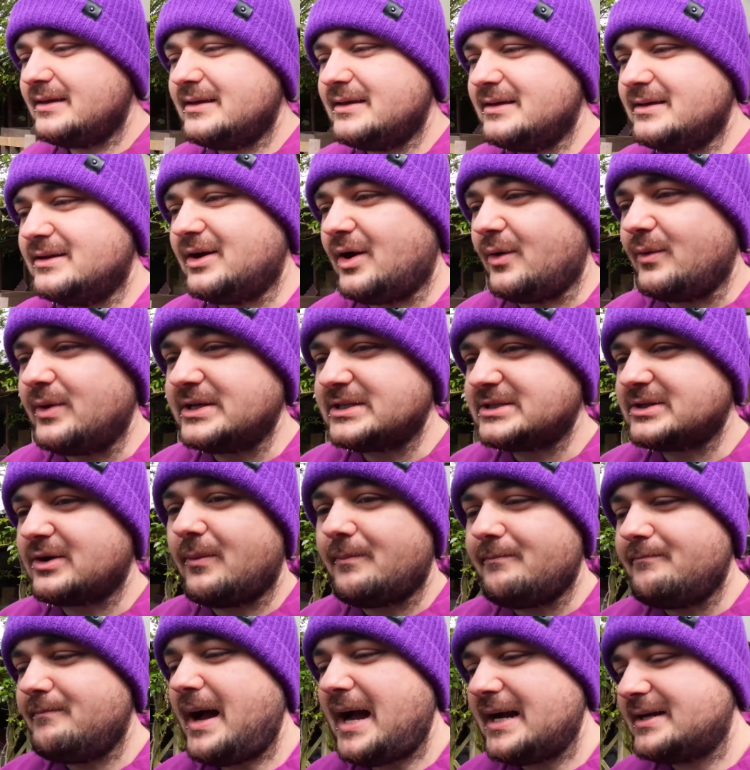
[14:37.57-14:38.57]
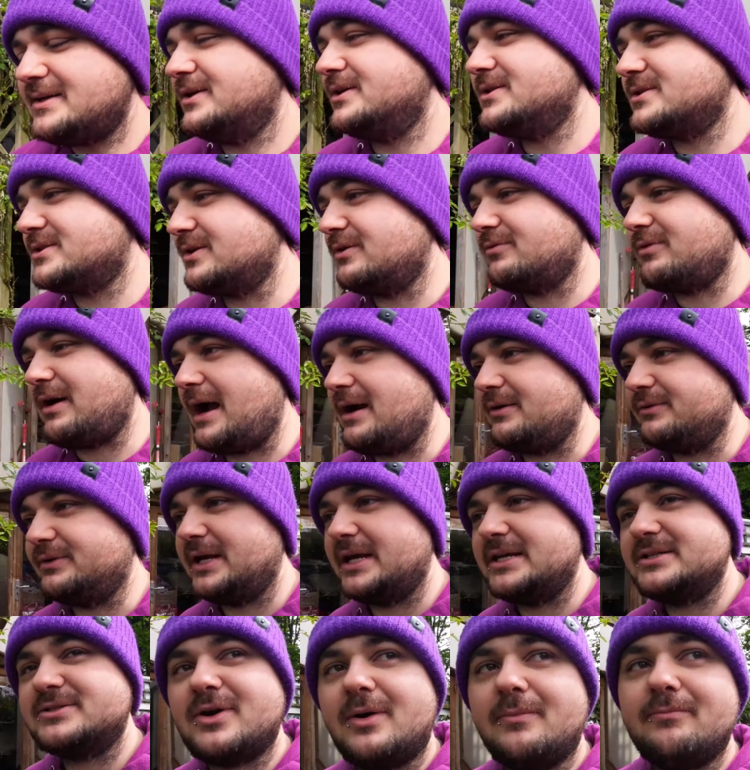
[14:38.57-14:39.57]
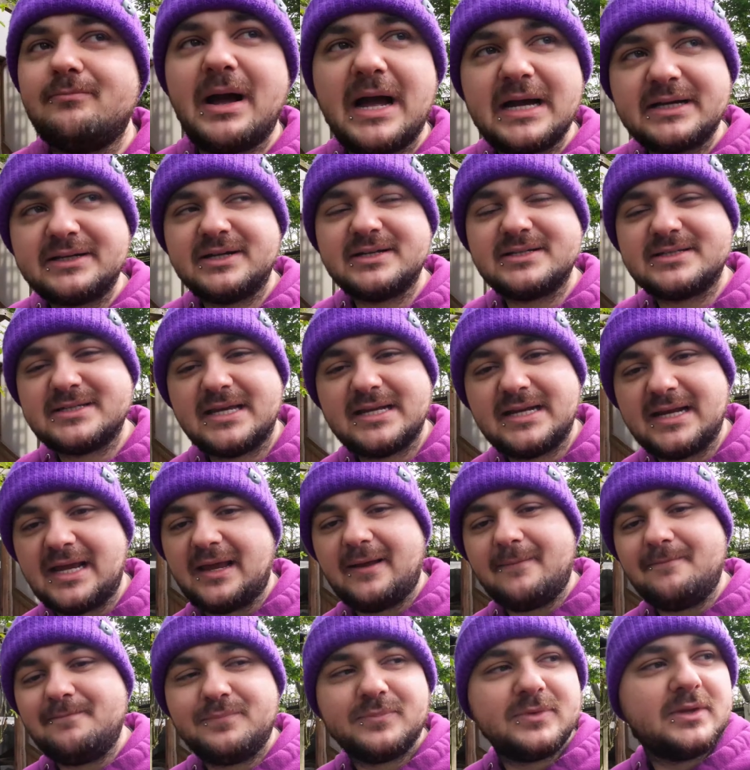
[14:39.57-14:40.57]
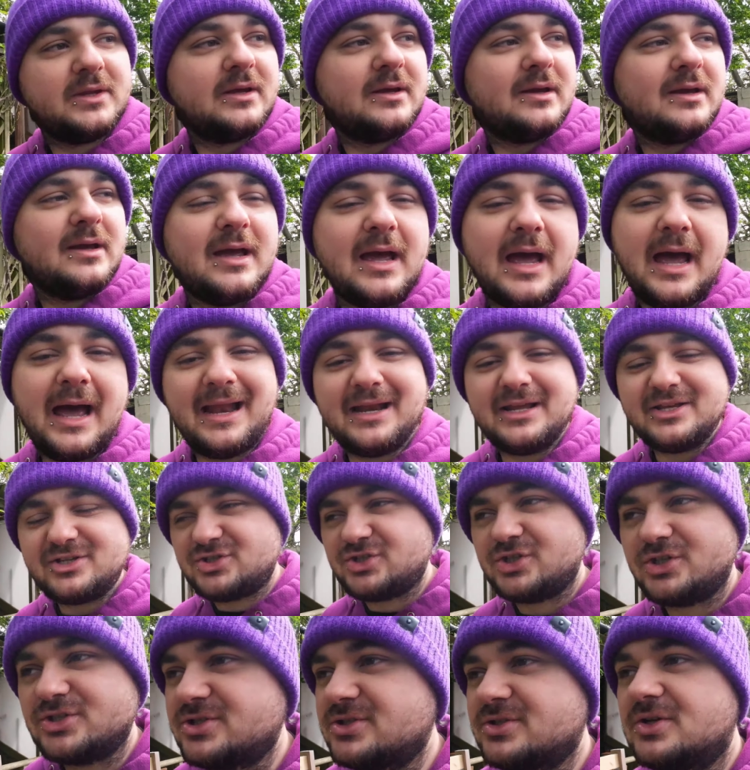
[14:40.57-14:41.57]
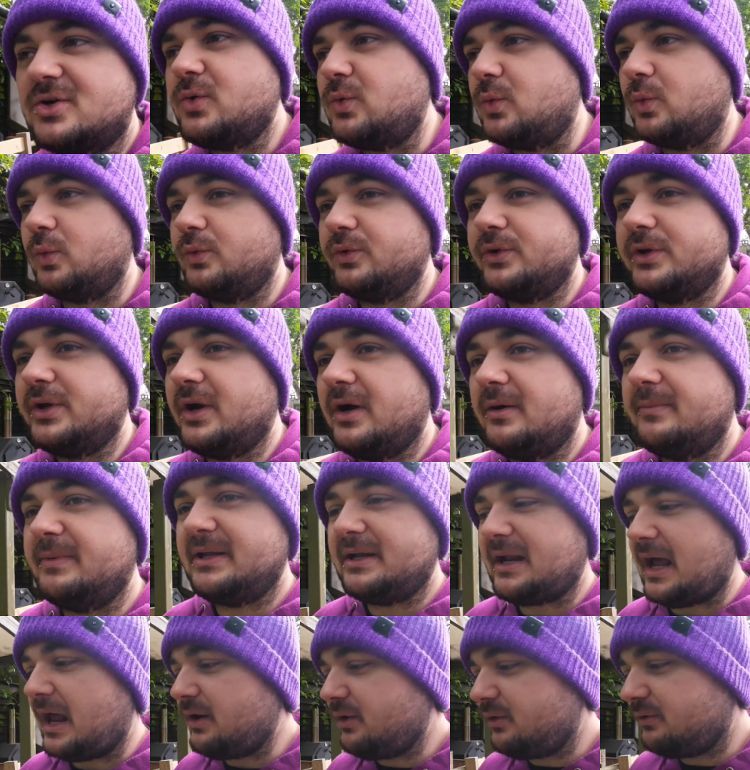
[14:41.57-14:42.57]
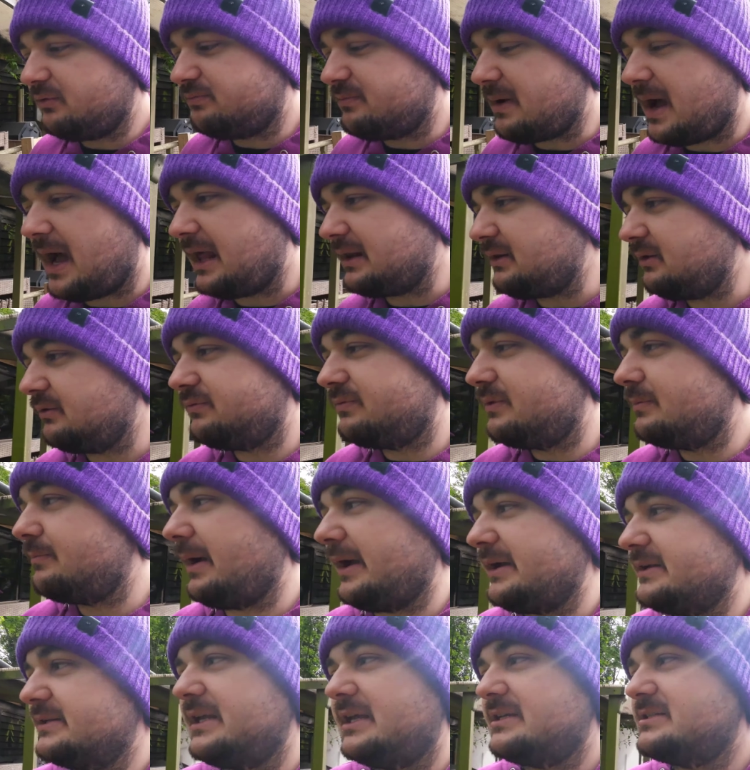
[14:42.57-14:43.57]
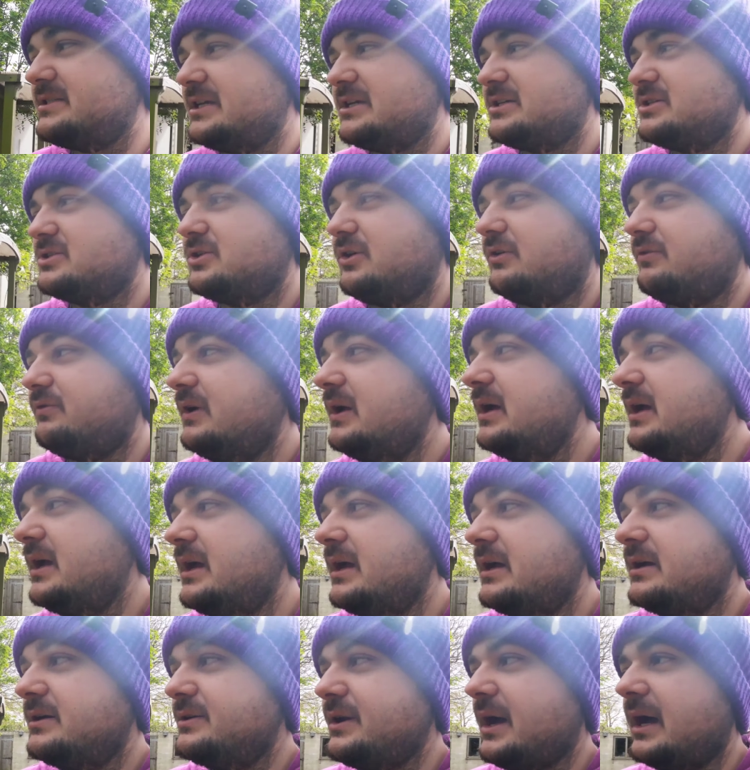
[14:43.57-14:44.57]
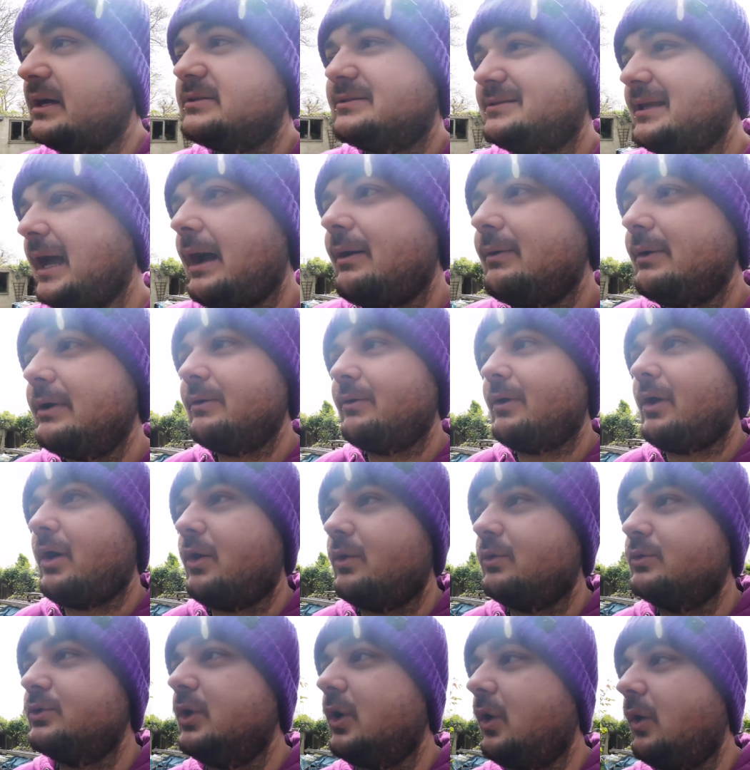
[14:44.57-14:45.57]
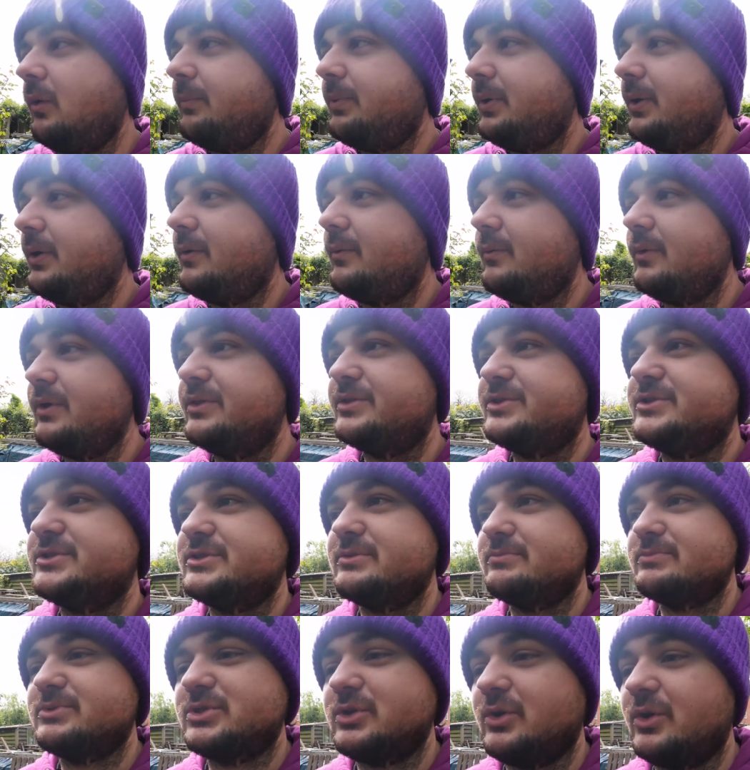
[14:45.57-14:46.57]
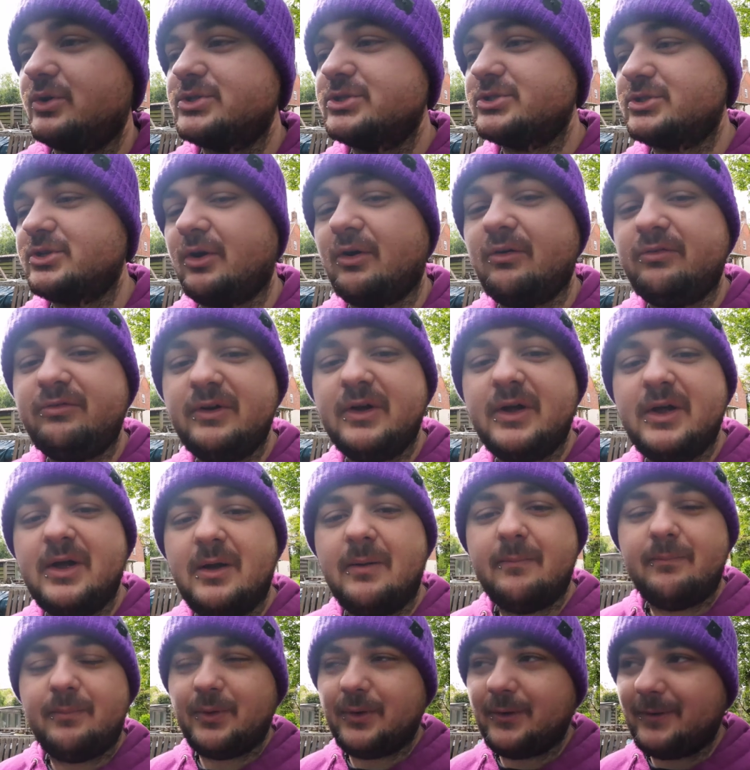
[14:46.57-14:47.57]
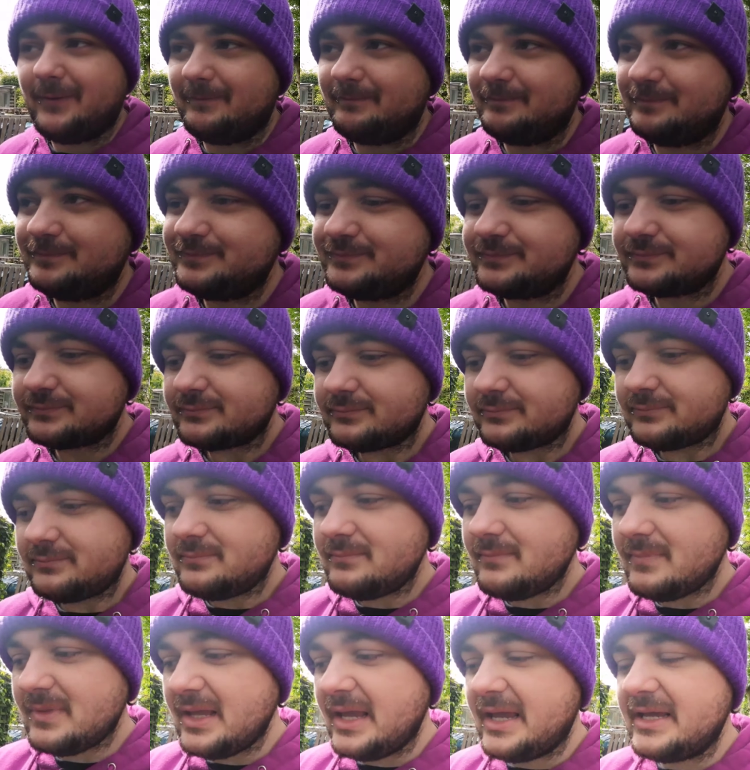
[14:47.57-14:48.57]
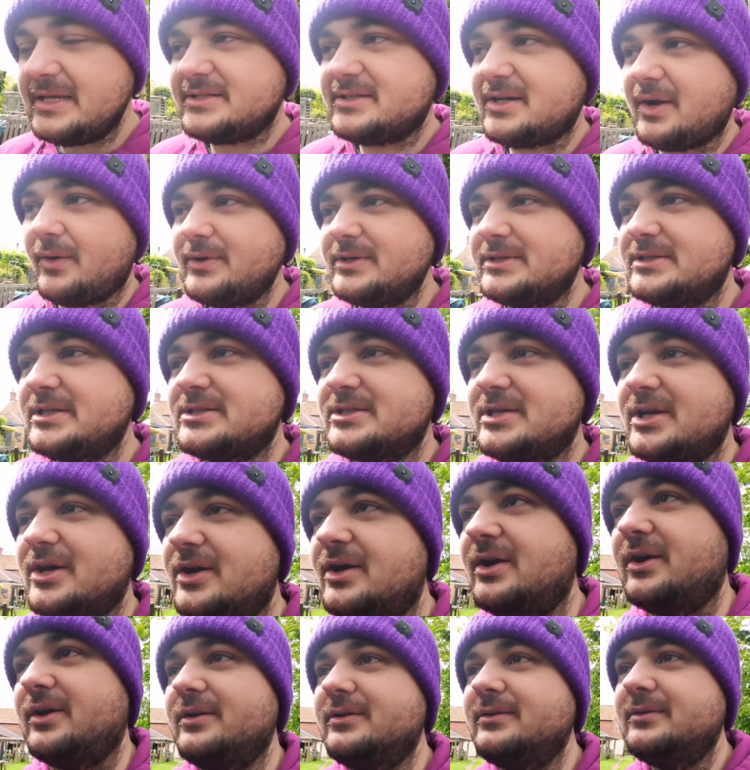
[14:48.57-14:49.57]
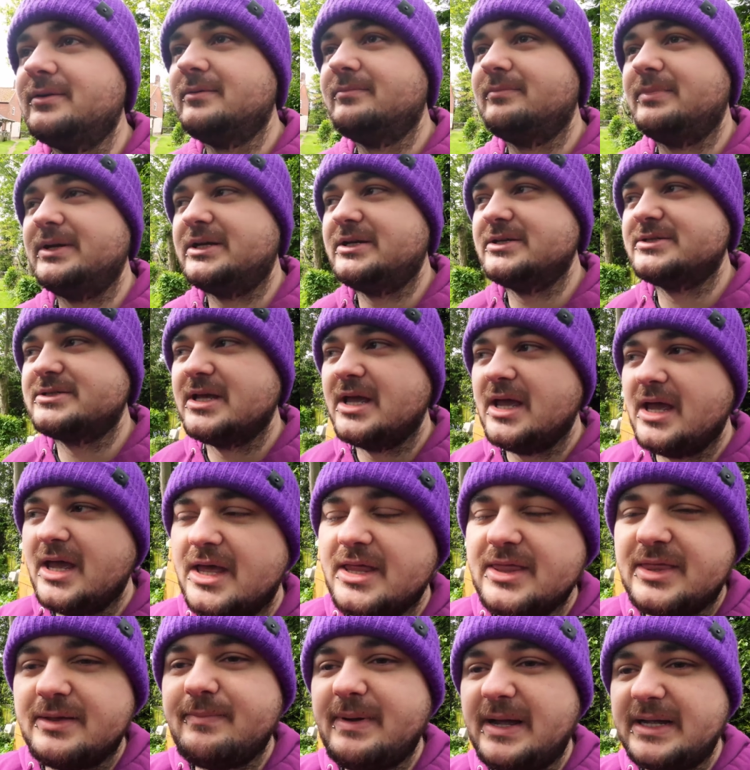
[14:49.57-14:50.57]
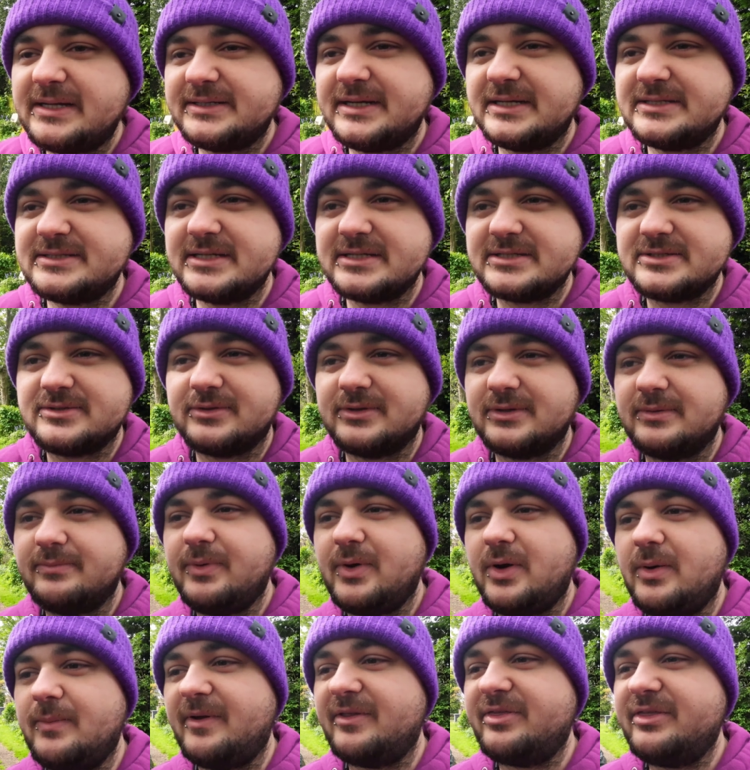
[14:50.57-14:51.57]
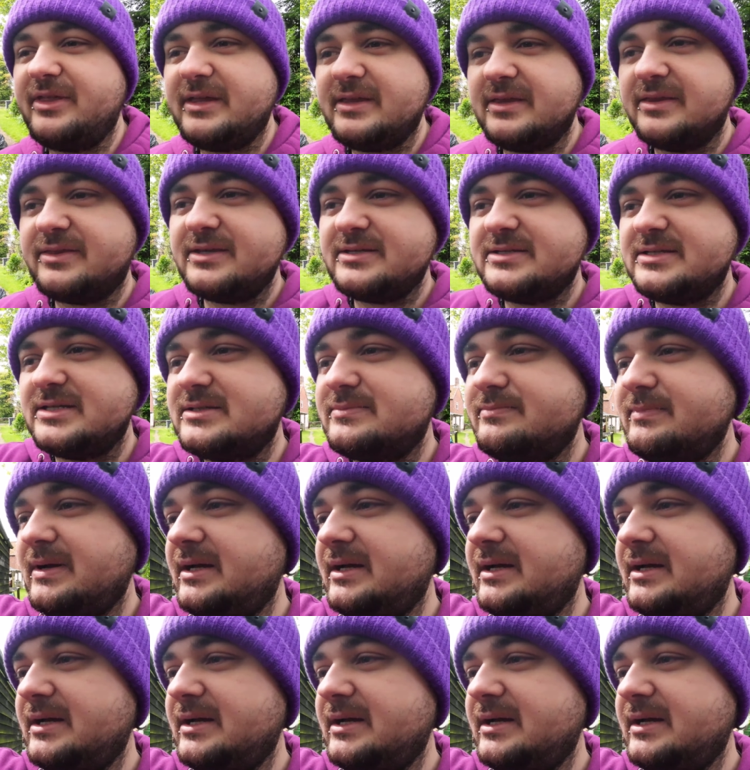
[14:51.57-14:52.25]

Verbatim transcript: you know, it's got magnets around it, it's got magnets in it, and it's just cool, you know what I mean? I love the magnetic stuff. Now I doubt it'll hold up with some sort of stuff, but it's going to turn because the magnetics are on the bottom. I think this is